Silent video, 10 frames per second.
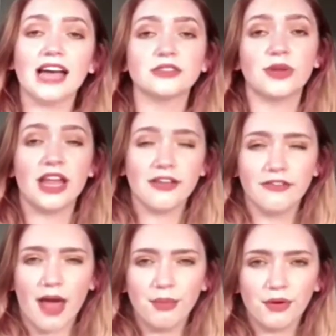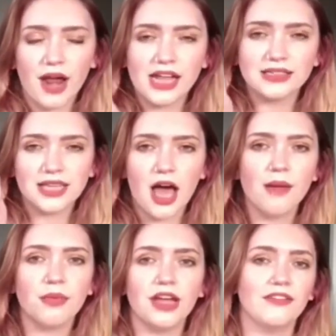when it evaporates
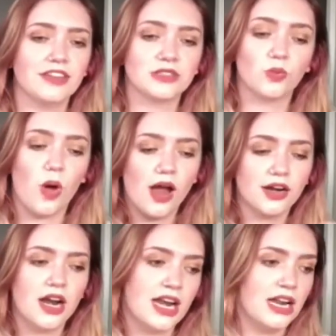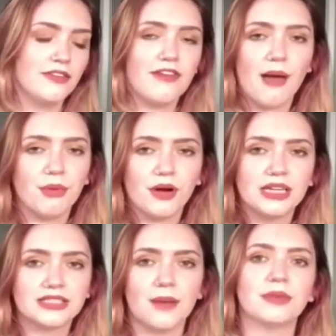up, if it's water and it
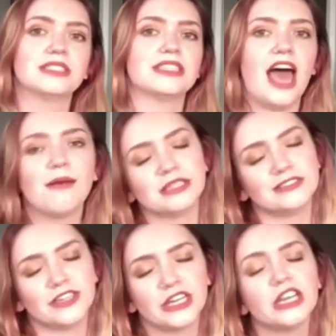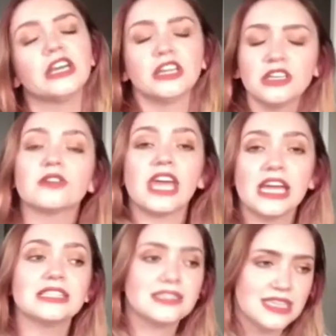evaporates up into the atmosphere, you
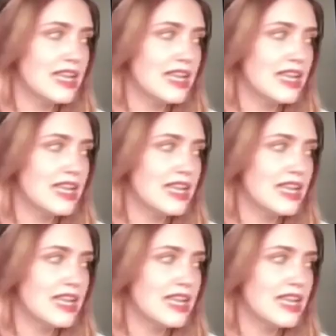can see